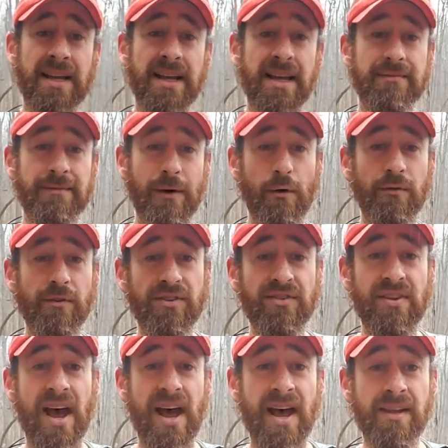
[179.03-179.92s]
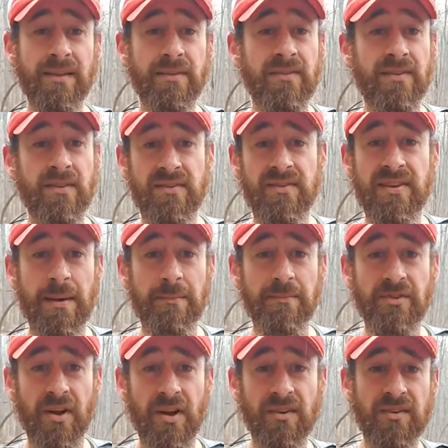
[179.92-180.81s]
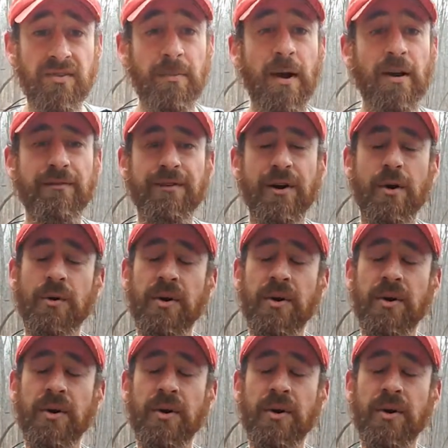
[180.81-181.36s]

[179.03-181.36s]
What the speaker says: kind of oversized Samsung smartphone.